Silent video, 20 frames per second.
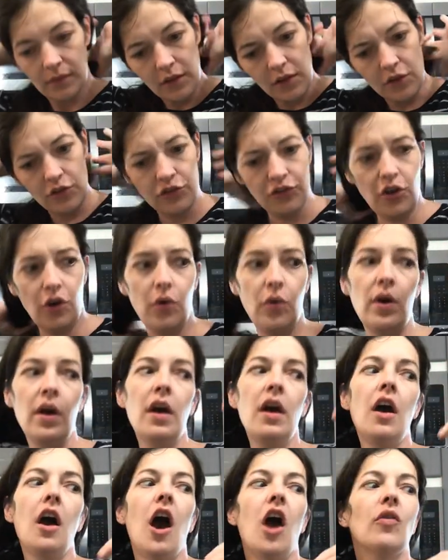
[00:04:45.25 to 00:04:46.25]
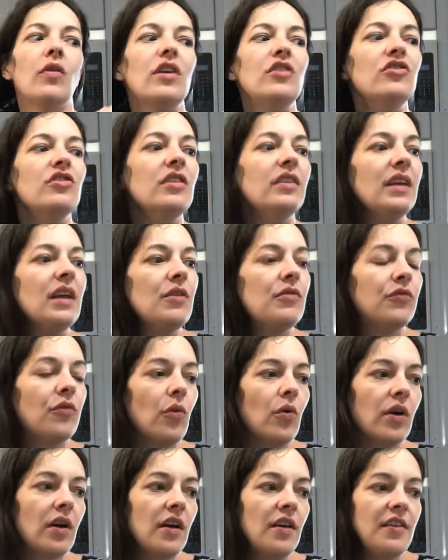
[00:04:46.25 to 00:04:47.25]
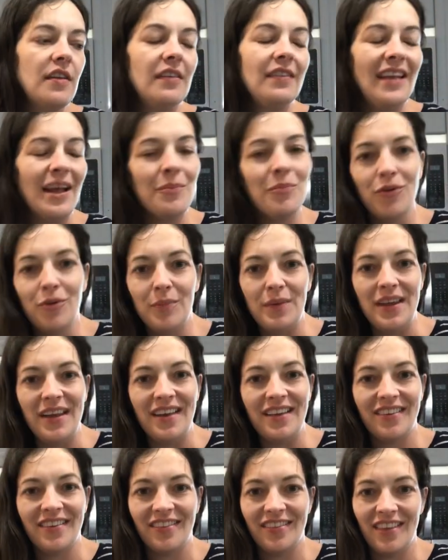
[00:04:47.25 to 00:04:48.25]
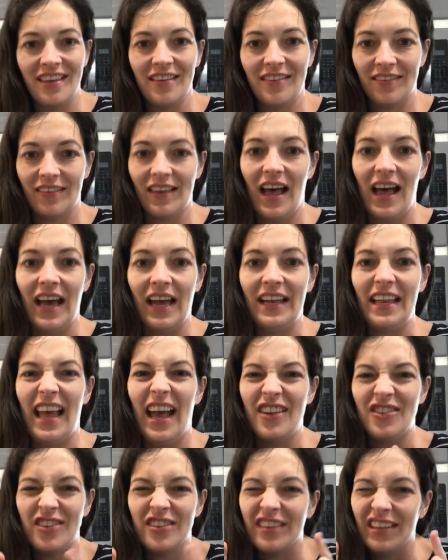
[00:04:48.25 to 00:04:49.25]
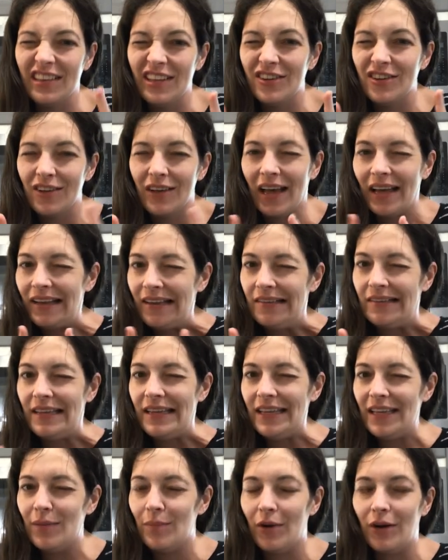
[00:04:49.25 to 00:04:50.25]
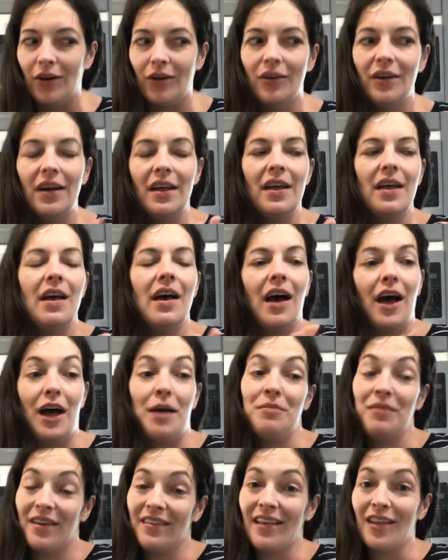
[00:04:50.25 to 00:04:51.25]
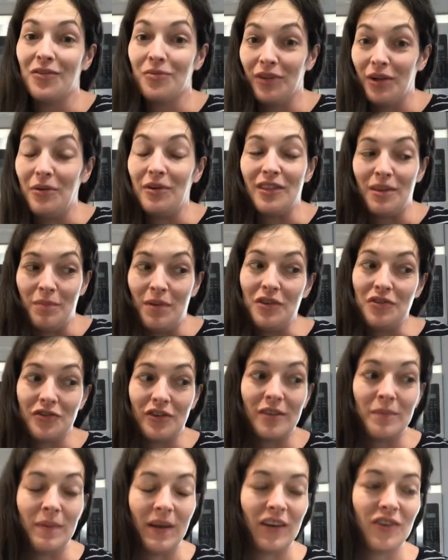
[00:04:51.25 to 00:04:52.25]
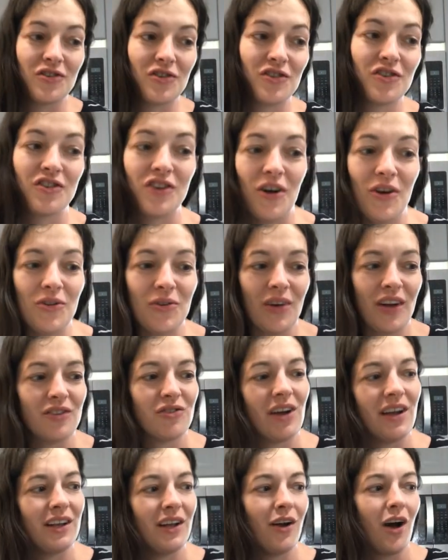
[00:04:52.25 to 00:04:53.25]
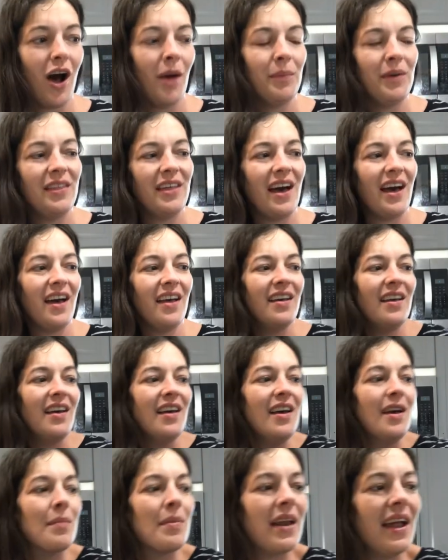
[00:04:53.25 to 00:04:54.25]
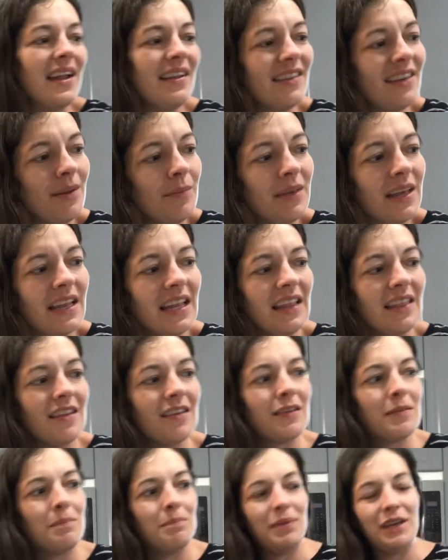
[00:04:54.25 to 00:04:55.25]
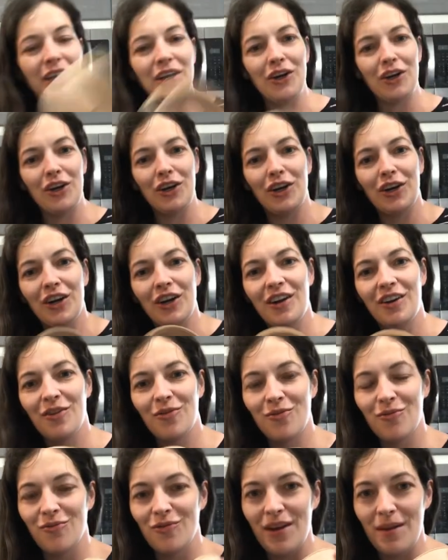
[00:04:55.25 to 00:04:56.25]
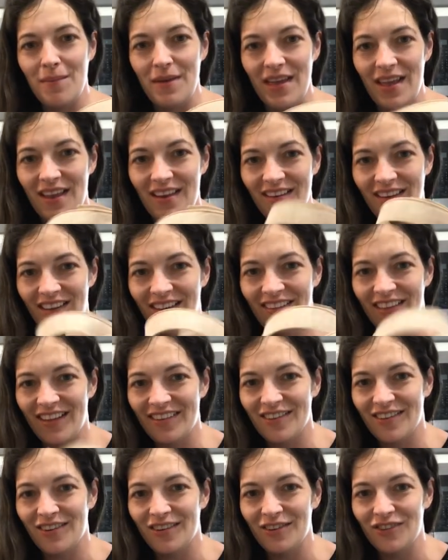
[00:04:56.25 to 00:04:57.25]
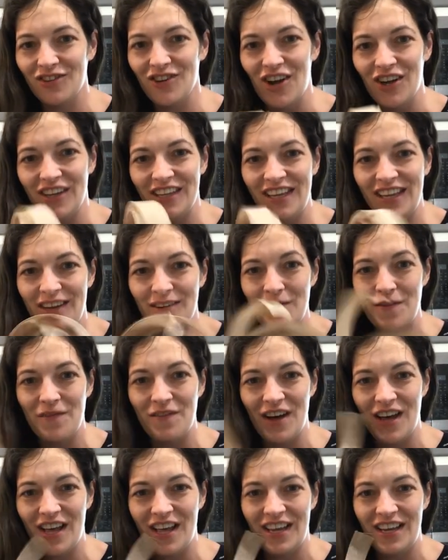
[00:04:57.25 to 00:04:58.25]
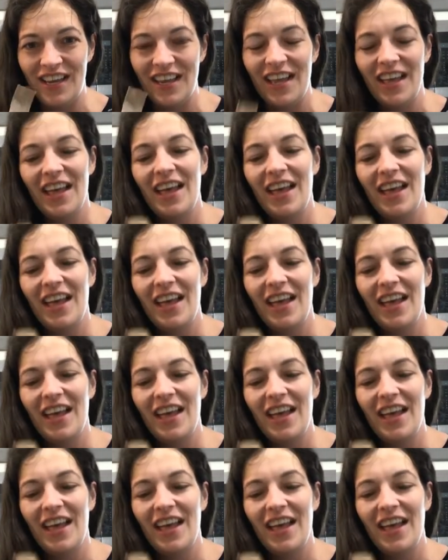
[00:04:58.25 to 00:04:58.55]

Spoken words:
So originally for the sample piece, this sign had just a little kind of dinky bow, because that's really what the Pinterest picture showed, so I tried to copy that. But I ended up getting this bigger ribbon that's chunky and fun.